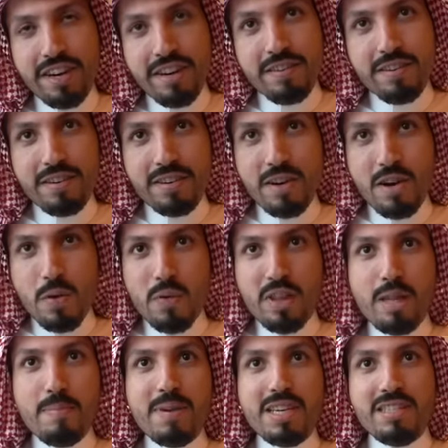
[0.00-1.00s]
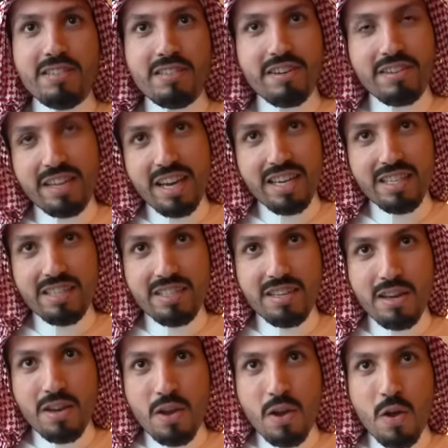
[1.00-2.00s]
hear, what the passenger taste,
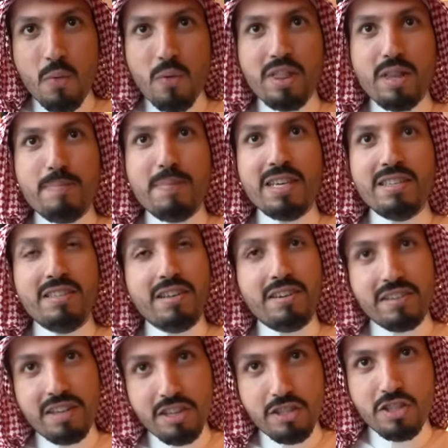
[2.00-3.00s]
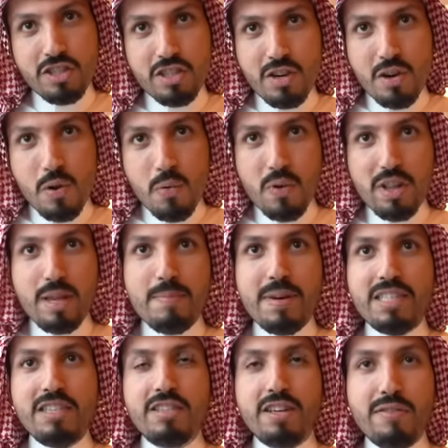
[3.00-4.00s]
what the passenger touch, what the
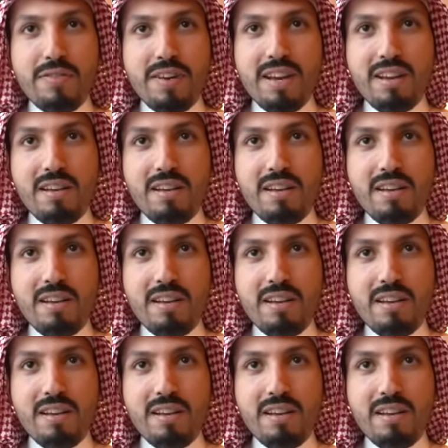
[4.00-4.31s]
passenger feel.